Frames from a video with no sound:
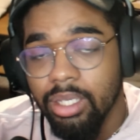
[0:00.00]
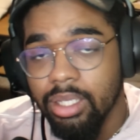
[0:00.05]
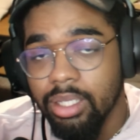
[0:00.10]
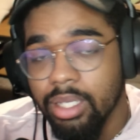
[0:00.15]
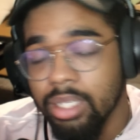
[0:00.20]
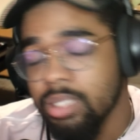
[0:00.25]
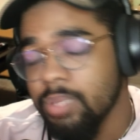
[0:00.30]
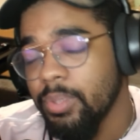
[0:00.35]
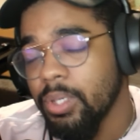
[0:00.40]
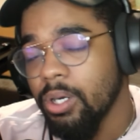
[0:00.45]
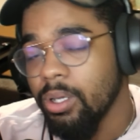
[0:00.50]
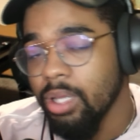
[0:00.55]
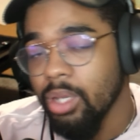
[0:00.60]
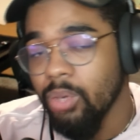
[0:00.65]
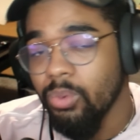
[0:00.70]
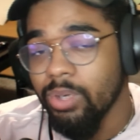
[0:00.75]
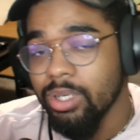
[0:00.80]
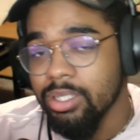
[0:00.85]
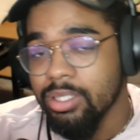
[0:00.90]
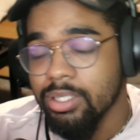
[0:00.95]
That's about all I
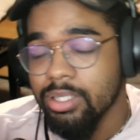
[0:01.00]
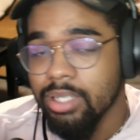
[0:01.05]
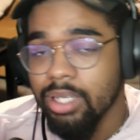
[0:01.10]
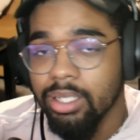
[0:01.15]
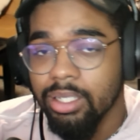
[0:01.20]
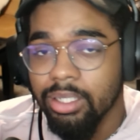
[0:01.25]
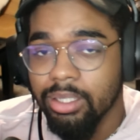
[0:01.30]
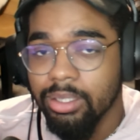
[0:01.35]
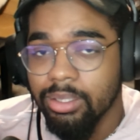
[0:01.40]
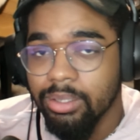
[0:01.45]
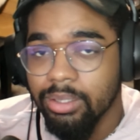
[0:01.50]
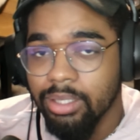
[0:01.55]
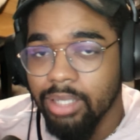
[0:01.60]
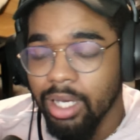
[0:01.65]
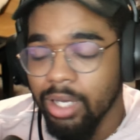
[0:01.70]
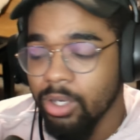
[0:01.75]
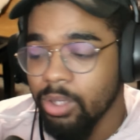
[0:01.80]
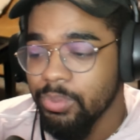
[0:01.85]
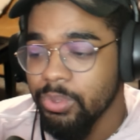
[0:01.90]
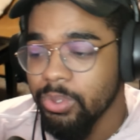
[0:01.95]
wanted to say though.
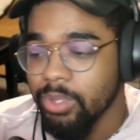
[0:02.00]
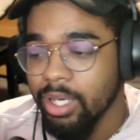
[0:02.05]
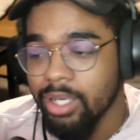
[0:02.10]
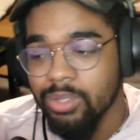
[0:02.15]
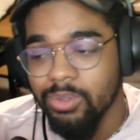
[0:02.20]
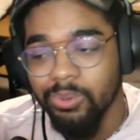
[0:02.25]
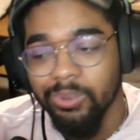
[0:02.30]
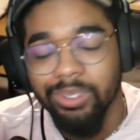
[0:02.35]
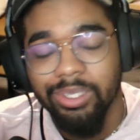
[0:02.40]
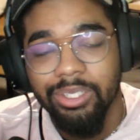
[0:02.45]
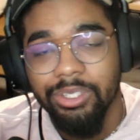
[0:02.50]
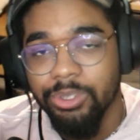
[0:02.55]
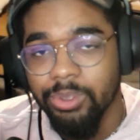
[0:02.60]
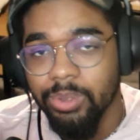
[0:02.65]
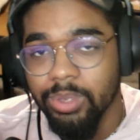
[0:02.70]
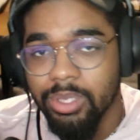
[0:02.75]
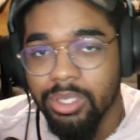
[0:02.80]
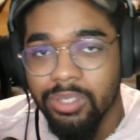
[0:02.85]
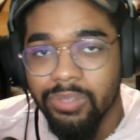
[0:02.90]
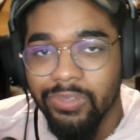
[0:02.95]
I hope you guys really
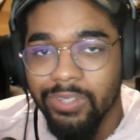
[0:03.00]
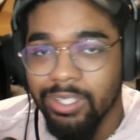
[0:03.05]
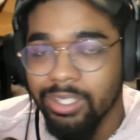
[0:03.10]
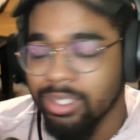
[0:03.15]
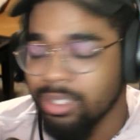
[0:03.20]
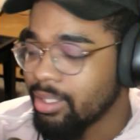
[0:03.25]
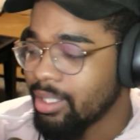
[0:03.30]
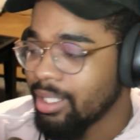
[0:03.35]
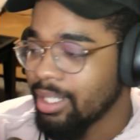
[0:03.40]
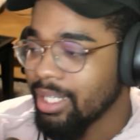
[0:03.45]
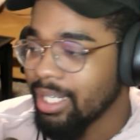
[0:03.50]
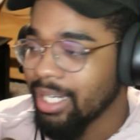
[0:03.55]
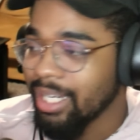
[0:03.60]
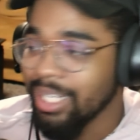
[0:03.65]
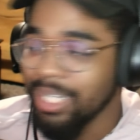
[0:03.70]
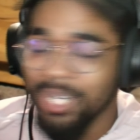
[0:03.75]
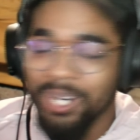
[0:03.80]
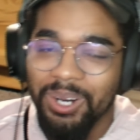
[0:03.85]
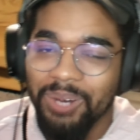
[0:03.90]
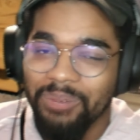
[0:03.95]
enjoyed this video.
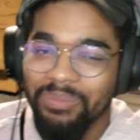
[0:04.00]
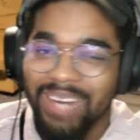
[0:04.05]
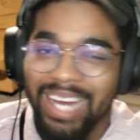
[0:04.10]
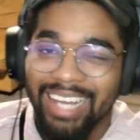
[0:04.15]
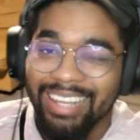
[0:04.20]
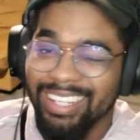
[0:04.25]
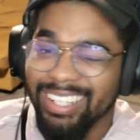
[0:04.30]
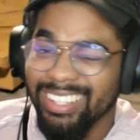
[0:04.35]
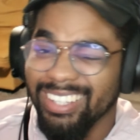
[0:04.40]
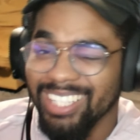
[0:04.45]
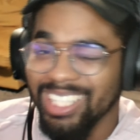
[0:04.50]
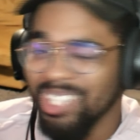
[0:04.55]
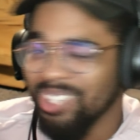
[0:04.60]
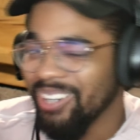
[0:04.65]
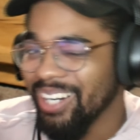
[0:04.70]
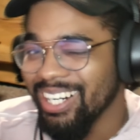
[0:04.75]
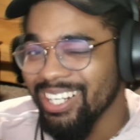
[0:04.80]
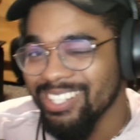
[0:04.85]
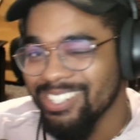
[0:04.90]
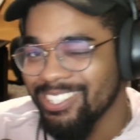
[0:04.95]
I know I'm not like the
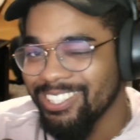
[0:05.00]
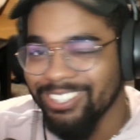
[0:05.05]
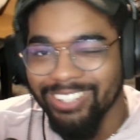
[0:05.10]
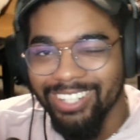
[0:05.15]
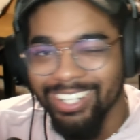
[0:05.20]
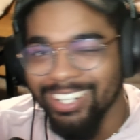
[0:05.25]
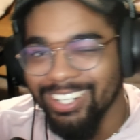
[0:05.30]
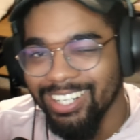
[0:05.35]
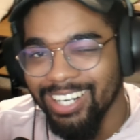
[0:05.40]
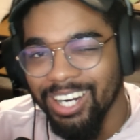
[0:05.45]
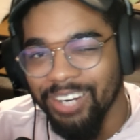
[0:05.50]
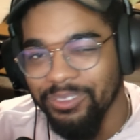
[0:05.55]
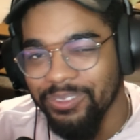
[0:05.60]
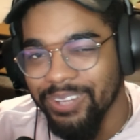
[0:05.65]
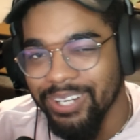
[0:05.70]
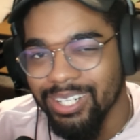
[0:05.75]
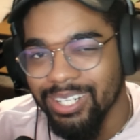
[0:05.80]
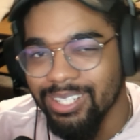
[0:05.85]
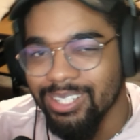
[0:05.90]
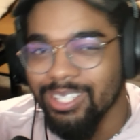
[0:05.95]
greatest creator out
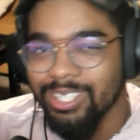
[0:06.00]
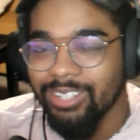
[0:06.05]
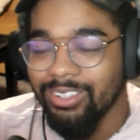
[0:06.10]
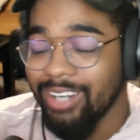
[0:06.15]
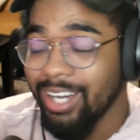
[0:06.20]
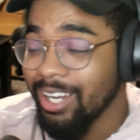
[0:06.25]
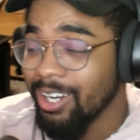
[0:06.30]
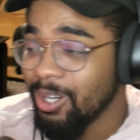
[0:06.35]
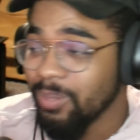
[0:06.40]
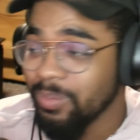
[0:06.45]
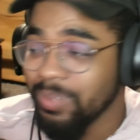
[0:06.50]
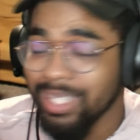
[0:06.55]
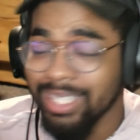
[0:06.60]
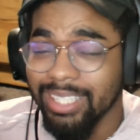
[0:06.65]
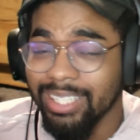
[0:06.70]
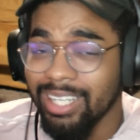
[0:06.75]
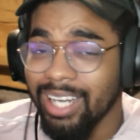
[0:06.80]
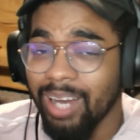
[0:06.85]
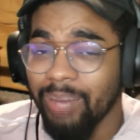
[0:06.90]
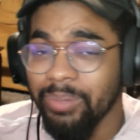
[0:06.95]
there, so I hope that
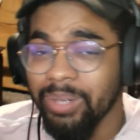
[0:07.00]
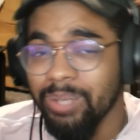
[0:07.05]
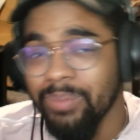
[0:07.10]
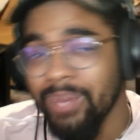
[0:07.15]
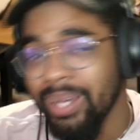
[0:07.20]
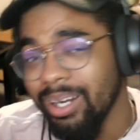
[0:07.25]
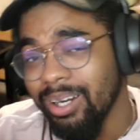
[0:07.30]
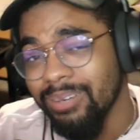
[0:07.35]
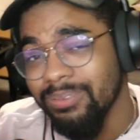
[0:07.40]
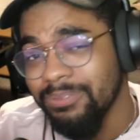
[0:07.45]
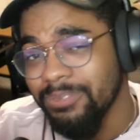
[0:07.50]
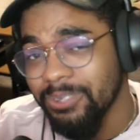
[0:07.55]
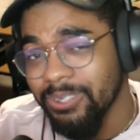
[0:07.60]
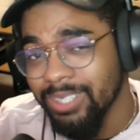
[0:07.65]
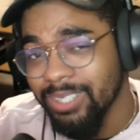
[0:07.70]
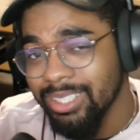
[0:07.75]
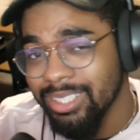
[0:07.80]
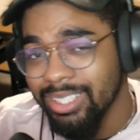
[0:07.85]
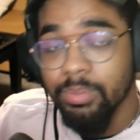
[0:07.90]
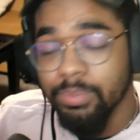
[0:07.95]
the comedy made up
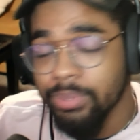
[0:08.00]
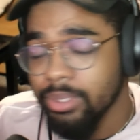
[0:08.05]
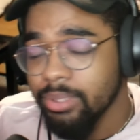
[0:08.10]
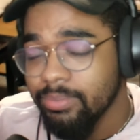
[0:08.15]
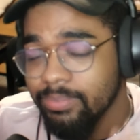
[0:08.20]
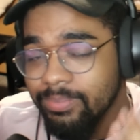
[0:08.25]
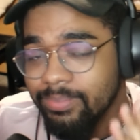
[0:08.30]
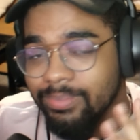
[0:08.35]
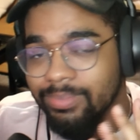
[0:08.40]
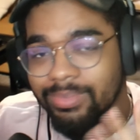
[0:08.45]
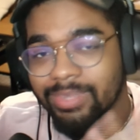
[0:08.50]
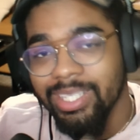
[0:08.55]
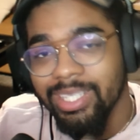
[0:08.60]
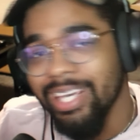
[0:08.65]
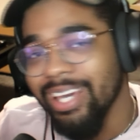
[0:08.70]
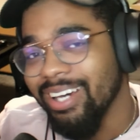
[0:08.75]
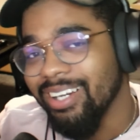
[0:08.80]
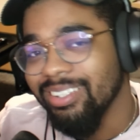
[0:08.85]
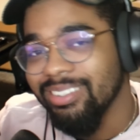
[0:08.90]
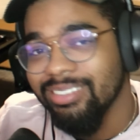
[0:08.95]
for it, but
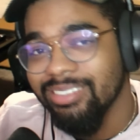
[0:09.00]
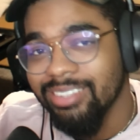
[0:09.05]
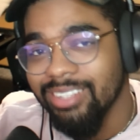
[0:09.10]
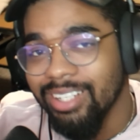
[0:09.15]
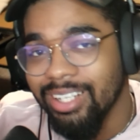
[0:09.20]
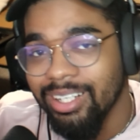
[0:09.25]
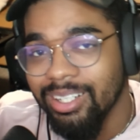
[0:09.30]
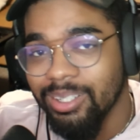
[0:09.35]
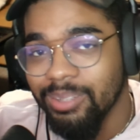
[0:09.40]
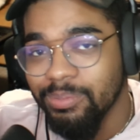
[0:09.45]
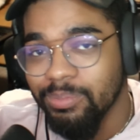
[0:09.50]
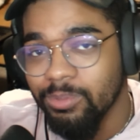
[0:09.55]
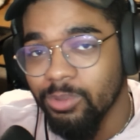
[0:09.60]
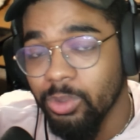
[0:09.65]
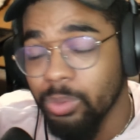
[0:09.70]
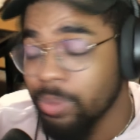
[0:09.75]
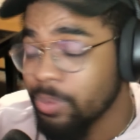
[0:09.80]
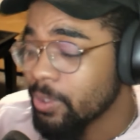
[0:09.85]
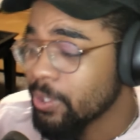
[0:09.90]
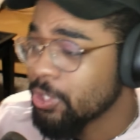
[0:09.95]
yeah.
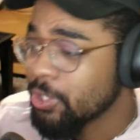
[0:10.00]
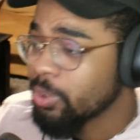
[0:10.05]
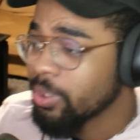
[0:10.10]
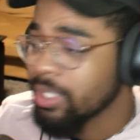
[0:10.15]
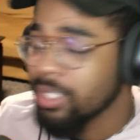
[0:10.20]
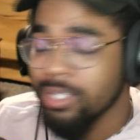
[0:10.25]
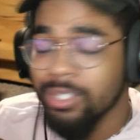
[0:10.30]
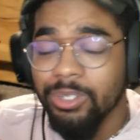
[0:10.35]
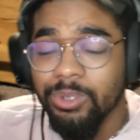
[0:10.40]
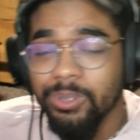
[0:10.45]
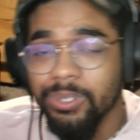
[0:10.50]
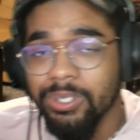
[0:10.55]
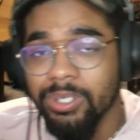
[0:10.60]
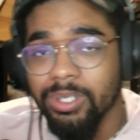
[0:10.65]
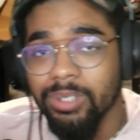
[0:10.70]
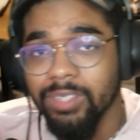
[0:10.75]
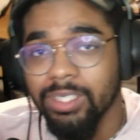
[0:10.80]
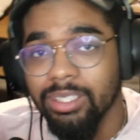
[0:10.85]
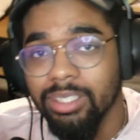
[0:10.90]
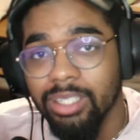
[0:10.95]
Remember to join the Discord
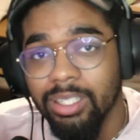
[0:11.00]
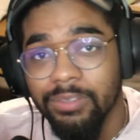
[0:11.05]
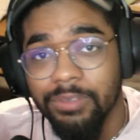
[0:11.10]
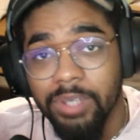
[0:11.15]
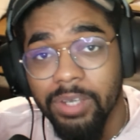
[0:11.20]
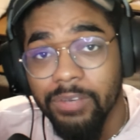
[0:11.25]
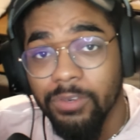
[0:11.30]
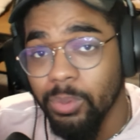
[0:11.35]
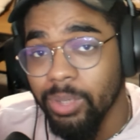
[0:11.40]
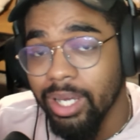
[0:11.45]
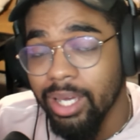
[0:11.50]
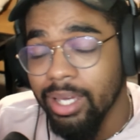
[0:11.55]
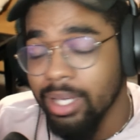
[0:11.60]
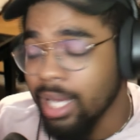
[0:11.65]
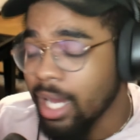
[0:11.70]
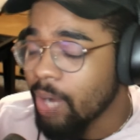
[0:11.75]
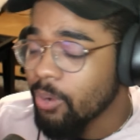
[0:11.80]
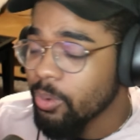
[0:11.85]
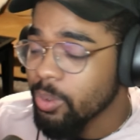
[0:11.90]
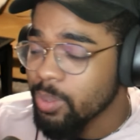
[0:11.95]
server if you ever want to
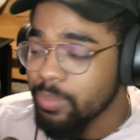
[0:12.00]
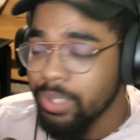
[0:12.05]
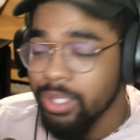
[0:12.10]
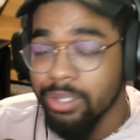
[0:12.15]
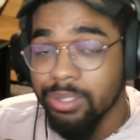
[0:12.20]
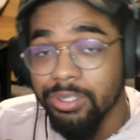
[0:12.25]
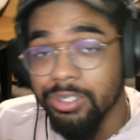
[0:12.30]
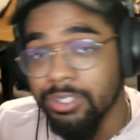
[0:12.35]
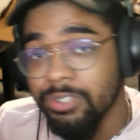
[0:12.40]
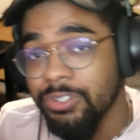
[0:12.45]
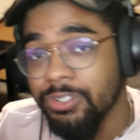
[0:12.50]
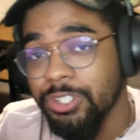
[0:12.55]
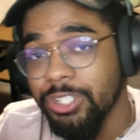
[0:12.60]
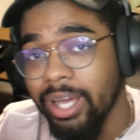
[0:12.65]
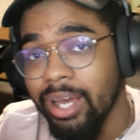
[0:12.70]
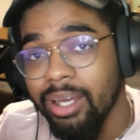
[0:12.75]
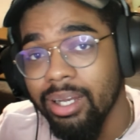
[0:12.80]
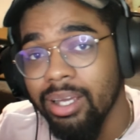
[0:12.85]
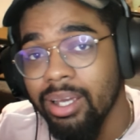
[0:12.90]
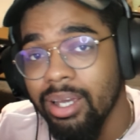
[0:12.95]
hang out with me or just
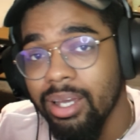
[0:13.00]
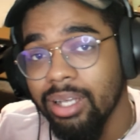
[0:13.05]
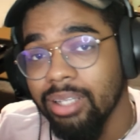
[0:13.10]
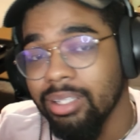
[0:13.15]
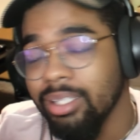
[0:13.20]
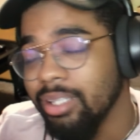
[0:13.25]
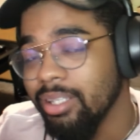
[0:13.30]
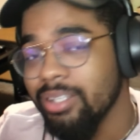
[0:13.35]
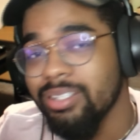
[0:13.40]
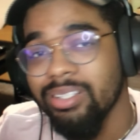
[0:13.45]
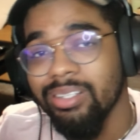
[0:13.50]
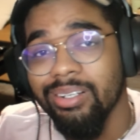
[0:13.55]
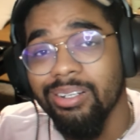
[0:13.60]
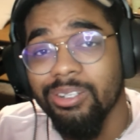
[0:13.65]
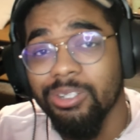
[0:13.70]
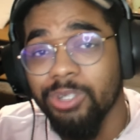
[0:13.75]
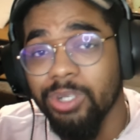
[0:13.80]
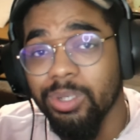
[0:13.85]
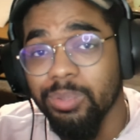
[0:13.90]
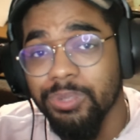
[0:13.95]
chat. The link's in the
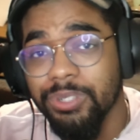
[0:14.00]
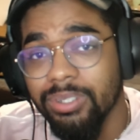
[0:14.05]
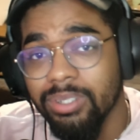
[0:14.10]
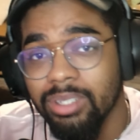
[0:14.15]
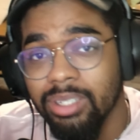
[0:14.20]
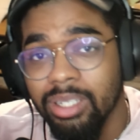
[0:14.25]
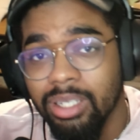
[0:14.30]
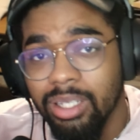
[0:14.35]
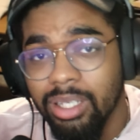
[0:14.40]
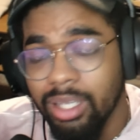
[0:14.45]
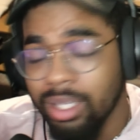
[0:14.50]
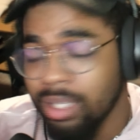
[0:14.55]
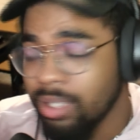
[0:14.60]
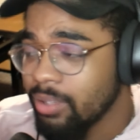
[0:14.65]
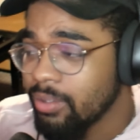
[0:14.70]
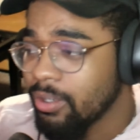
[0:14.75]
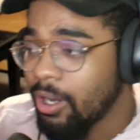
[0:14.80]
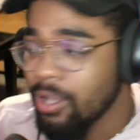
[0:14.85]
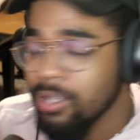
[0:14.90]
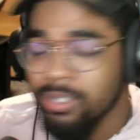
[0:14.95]
description.
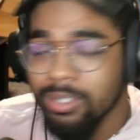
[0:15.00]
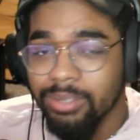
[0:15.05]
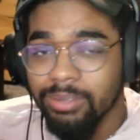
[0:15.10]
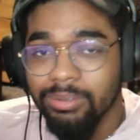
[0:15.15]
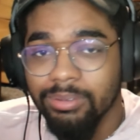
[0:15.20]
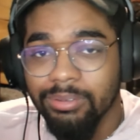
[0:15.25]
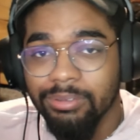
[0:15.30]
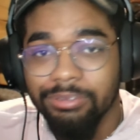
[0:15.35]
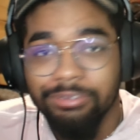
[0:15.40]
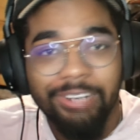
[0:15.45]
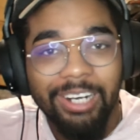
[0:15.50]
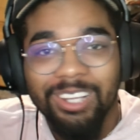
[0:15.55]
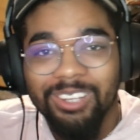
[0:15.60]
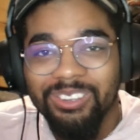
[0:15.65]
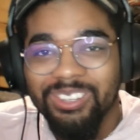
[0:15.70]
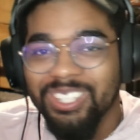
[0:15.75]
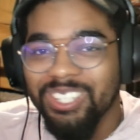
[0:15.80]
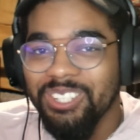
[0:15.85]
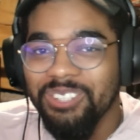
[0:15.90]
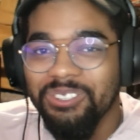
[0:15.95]
And also follow
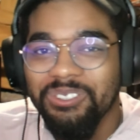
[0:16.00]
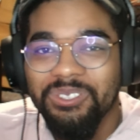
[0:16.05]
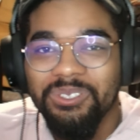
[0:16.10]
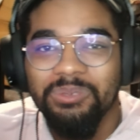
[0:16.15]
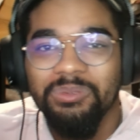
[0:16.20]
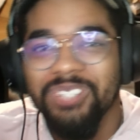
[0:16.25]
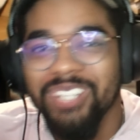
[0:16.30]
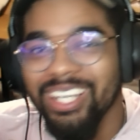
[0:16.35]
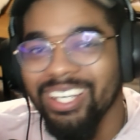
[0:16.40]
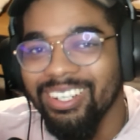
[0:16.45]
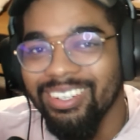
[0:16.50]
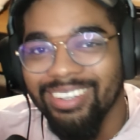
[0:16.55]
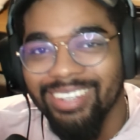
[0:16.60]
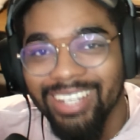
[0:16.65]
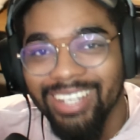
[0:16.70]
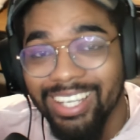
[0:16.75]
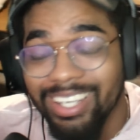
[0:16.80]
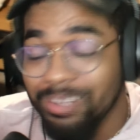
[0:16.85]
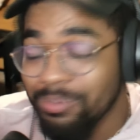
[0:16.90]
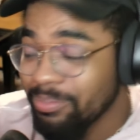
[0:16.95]
the YouTube channel
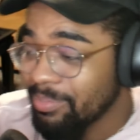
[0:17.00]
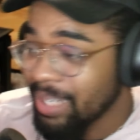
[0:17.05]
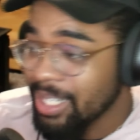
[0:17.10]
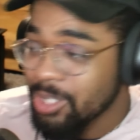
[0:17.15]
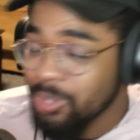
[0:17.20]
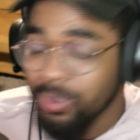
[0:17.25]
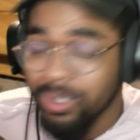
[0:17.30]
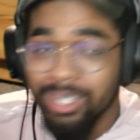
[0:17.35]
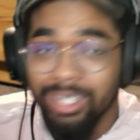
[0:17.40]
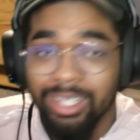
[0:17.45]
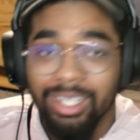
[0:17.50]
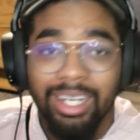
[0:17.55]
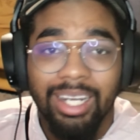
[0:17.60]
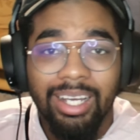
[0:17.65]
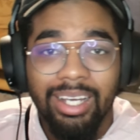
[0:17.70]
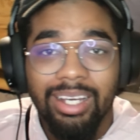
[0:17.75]
and my Twitter.